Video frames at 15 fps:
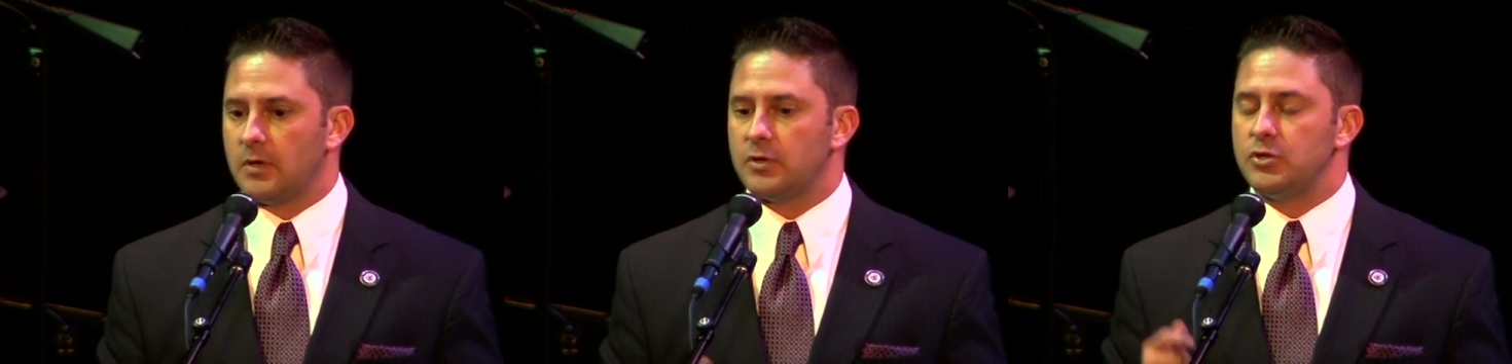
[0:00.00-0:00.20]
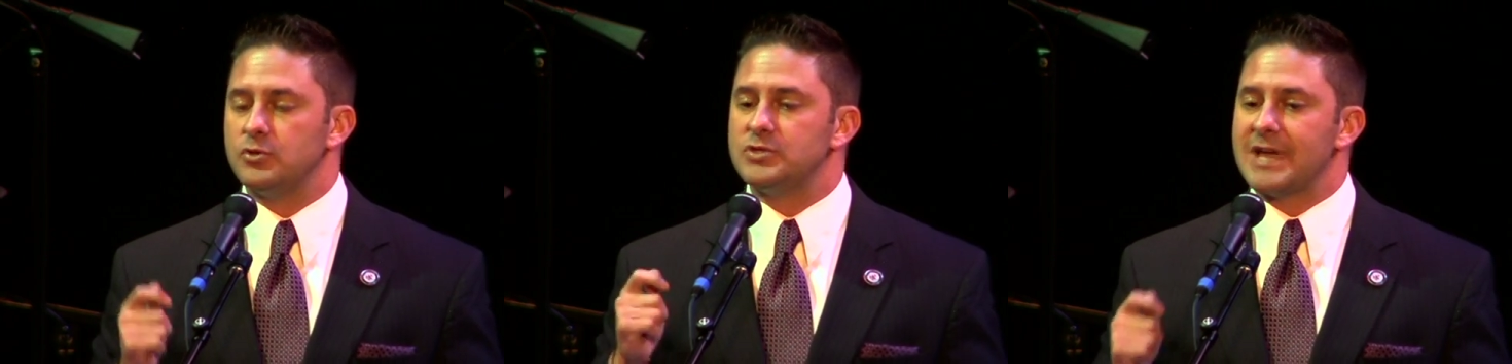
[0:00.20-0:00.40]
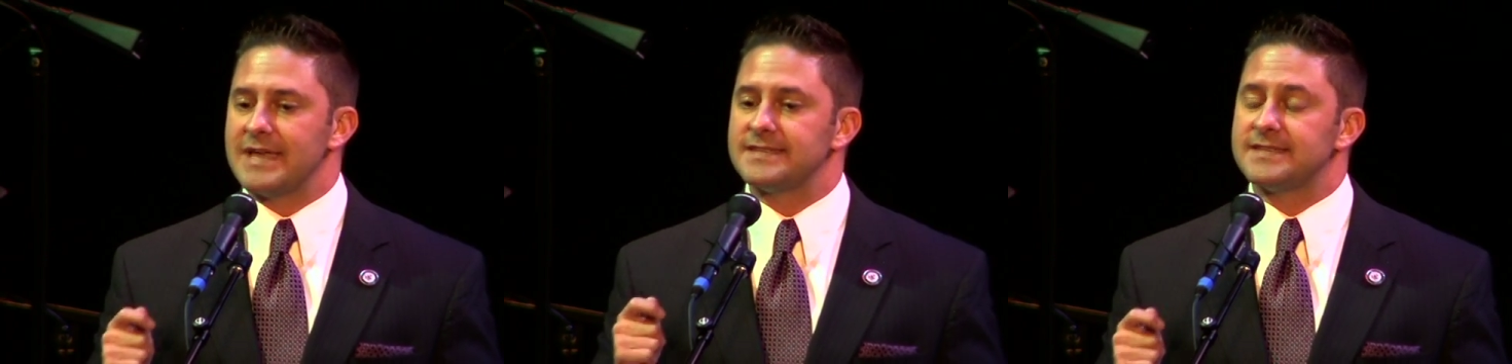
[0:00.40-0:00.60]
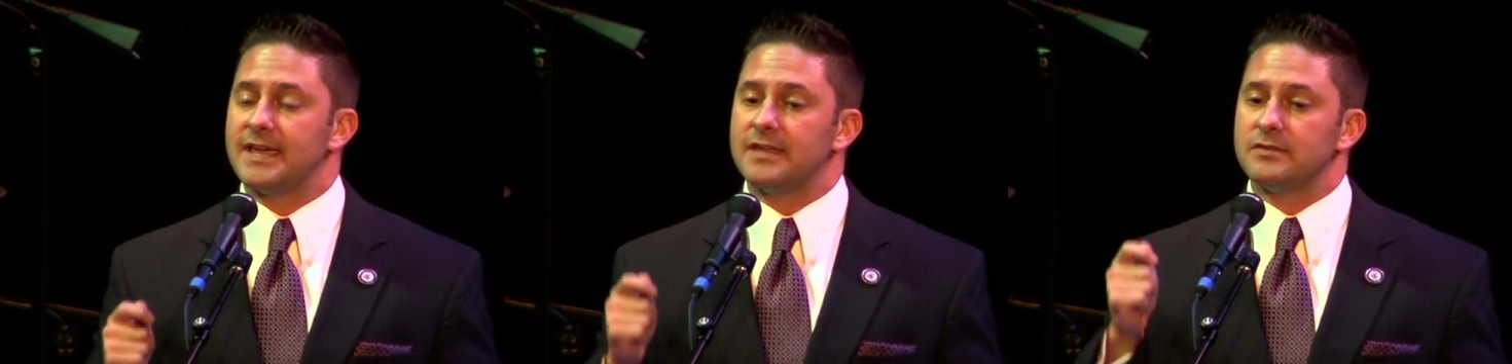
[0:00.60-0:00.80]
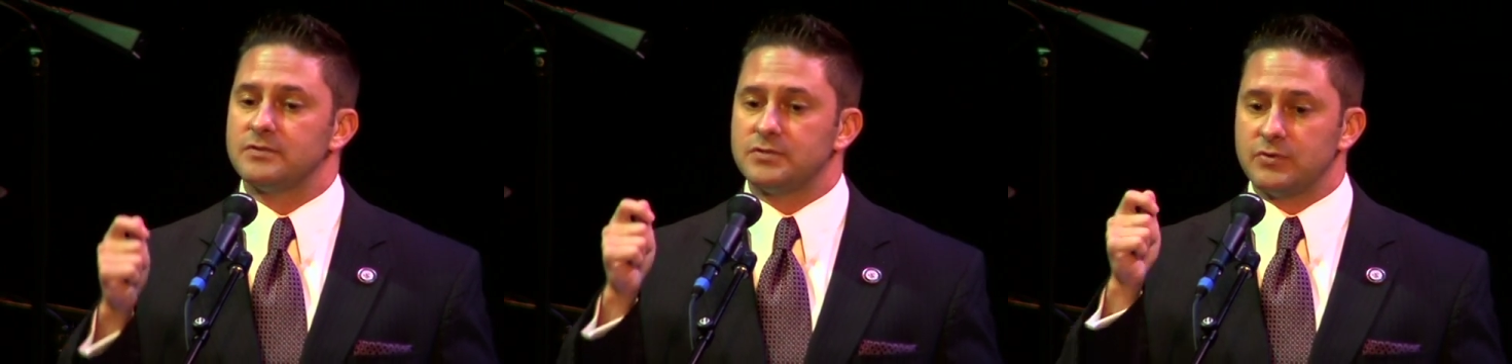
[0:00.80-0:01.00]
to
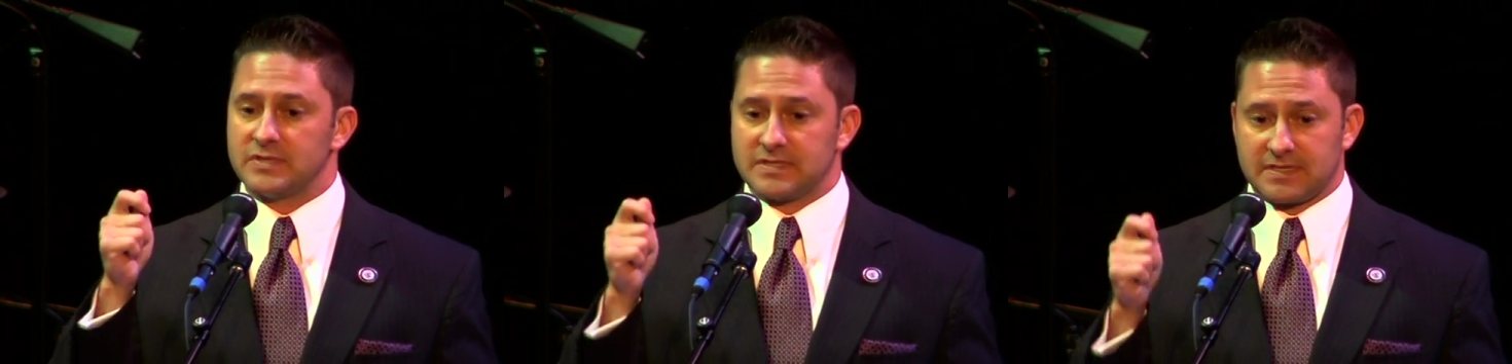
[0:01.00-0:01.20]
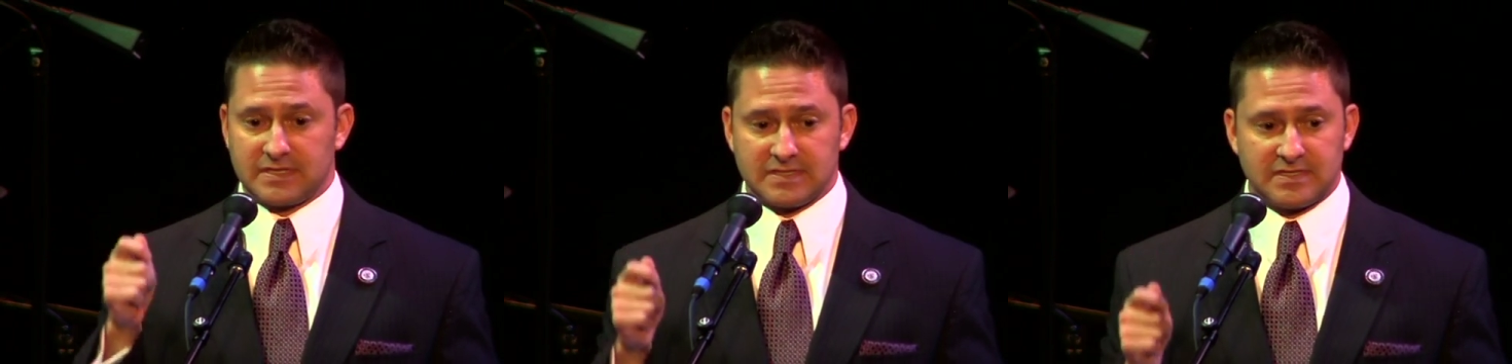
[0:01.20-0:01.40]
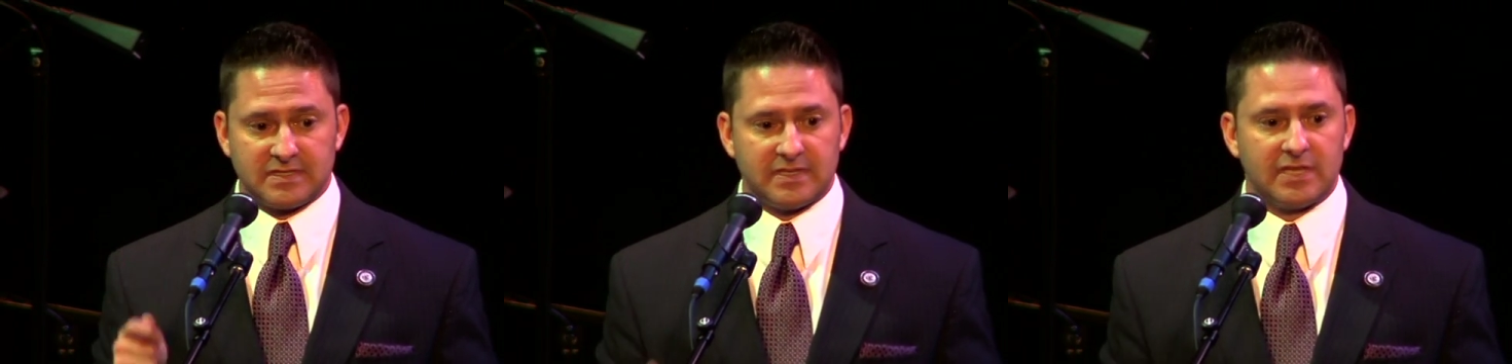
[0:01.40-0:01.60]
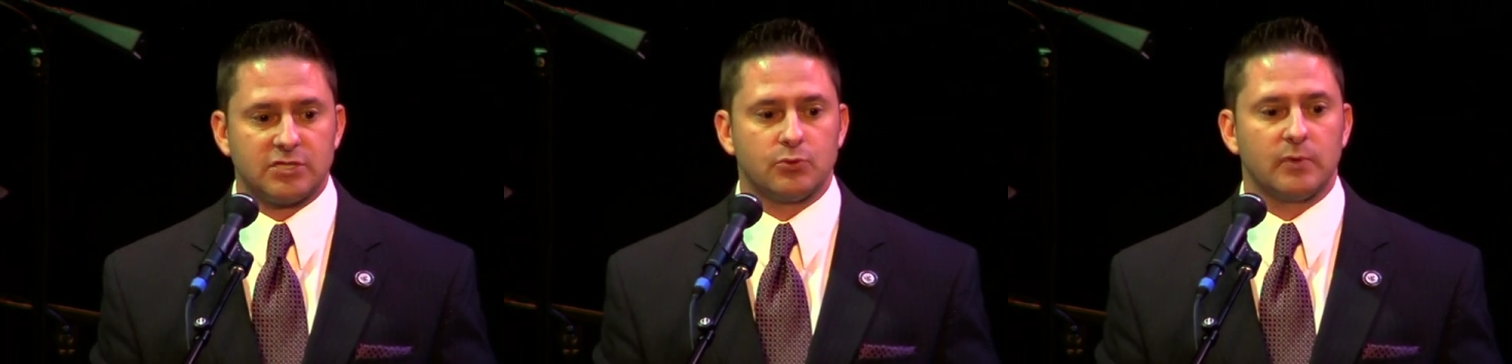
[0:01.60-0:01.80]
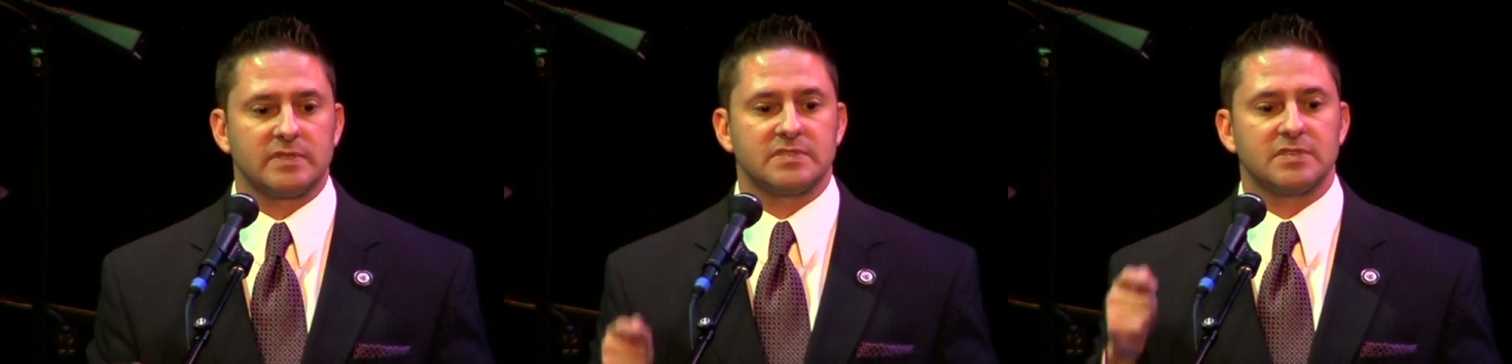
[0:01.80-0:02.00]
its
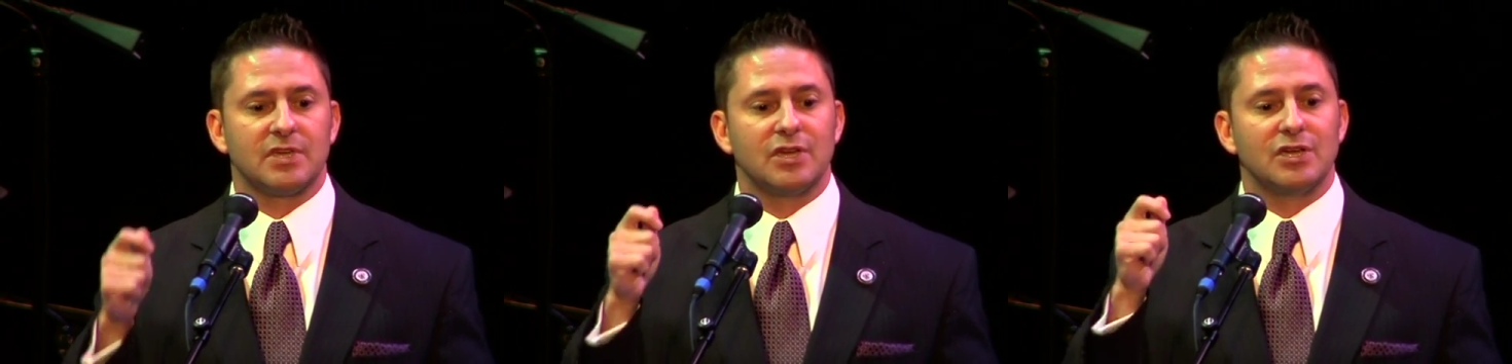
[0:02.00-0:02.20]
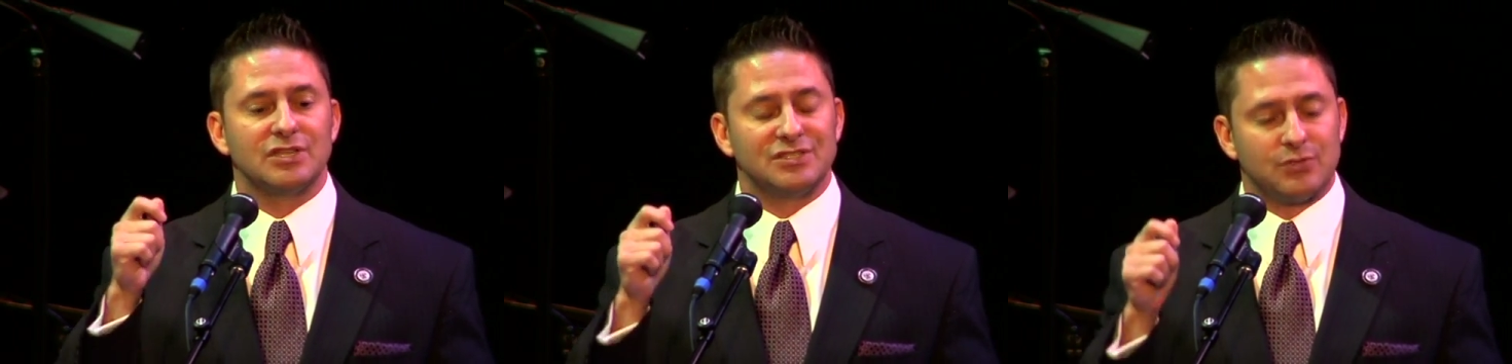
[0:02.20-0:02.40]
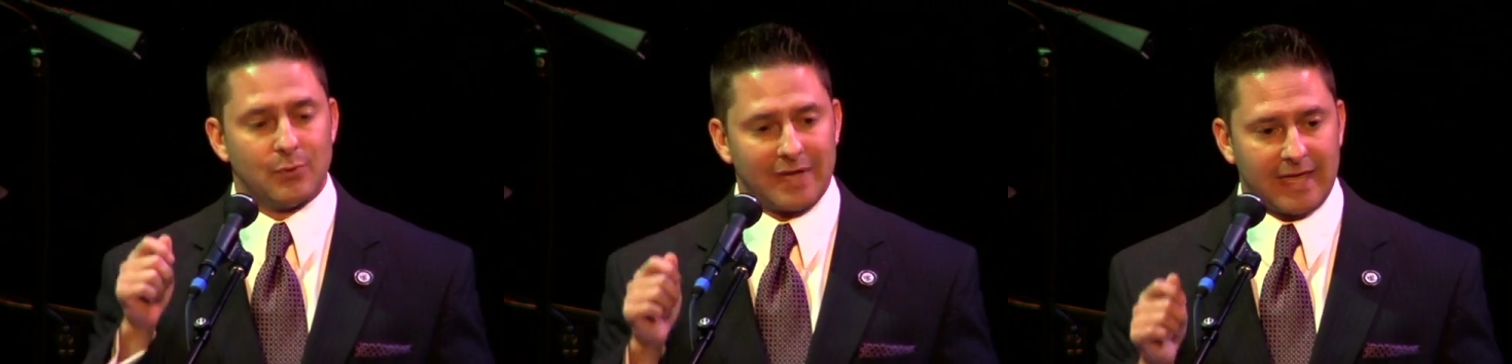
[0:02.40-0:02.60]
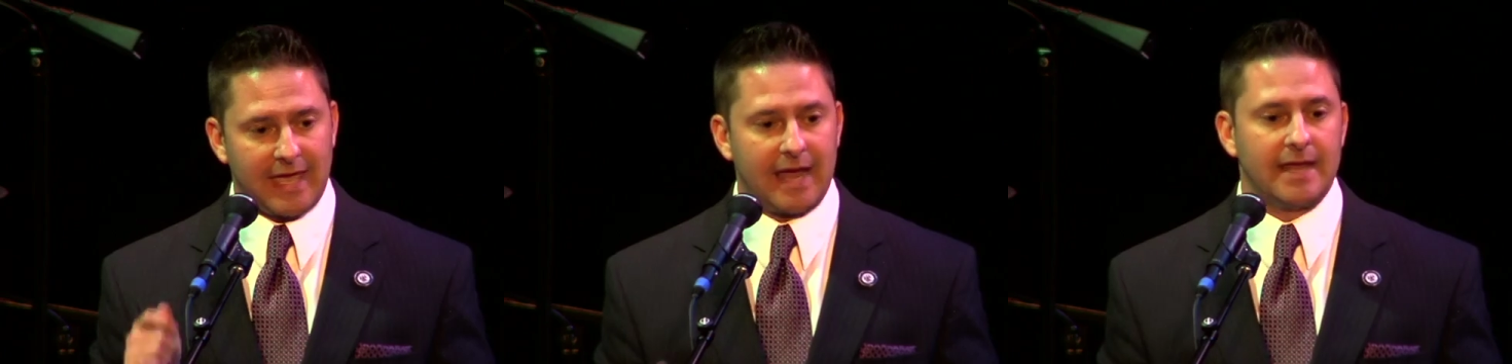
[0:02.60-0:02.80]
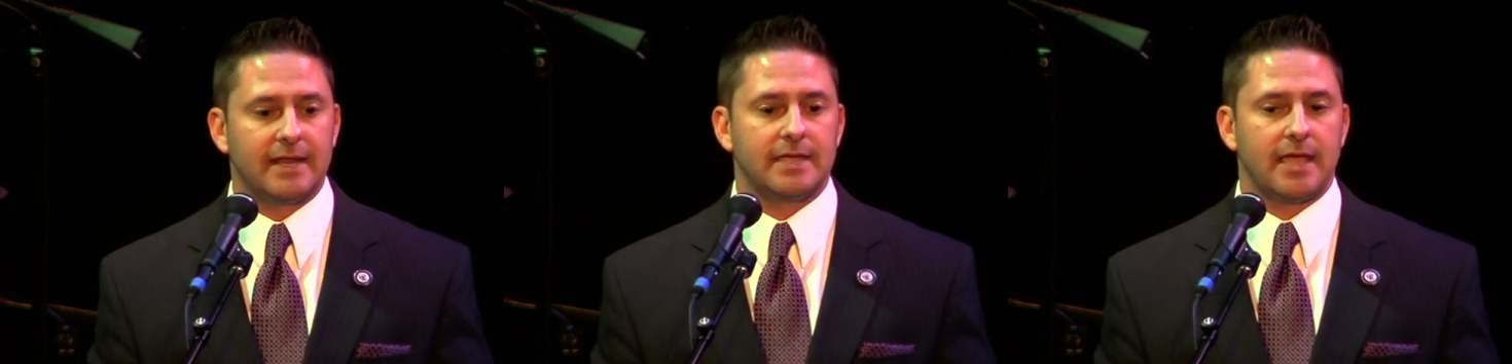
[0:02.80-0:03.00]
constituents, to
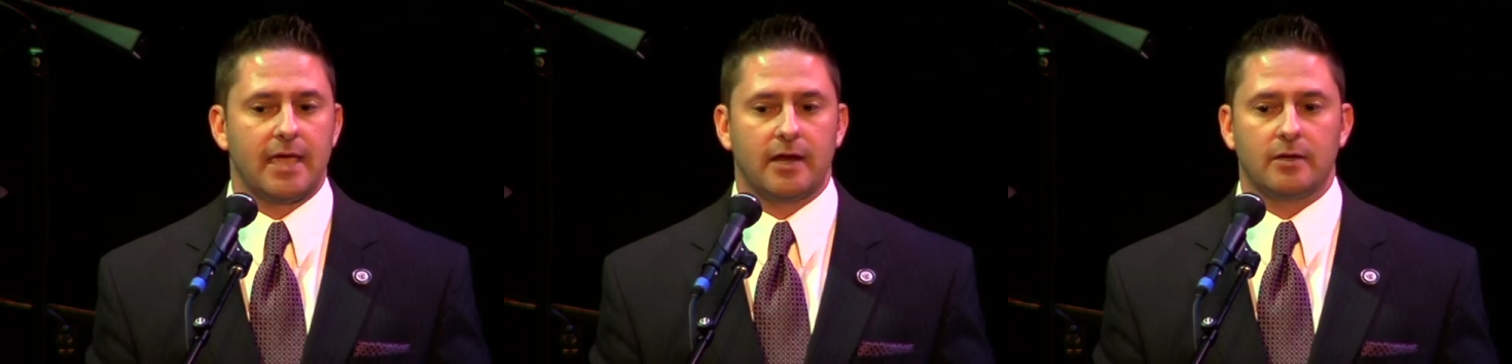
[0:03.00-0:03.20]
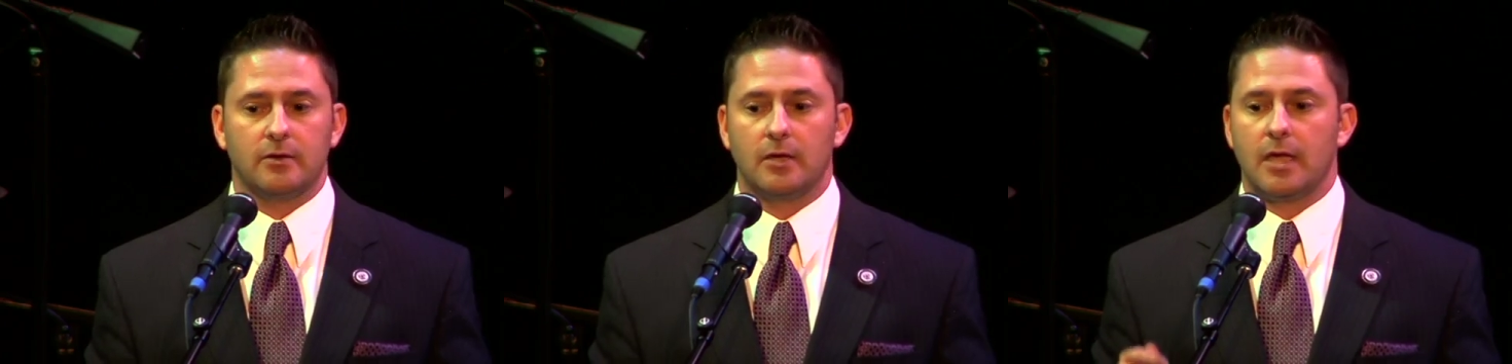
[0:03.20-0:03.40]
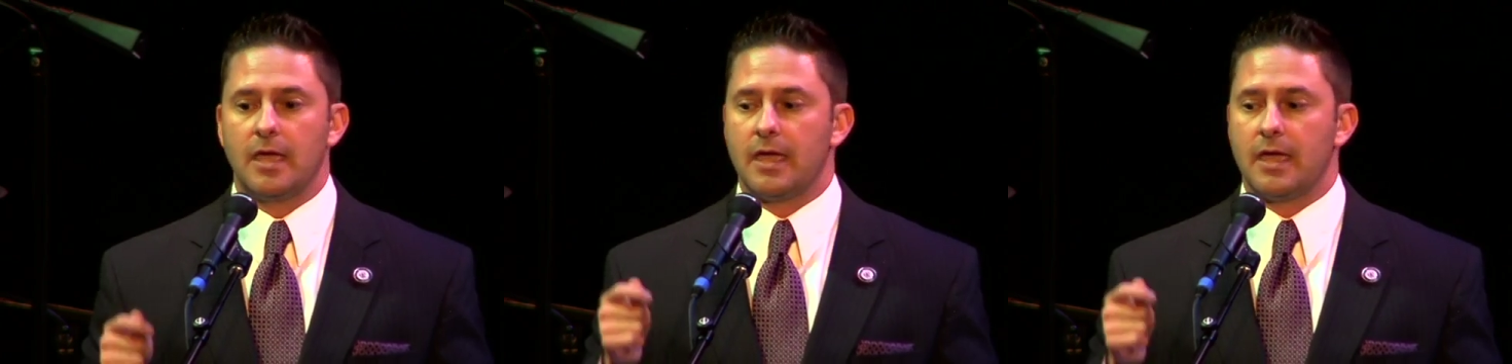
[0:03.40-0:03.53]
Acadiana,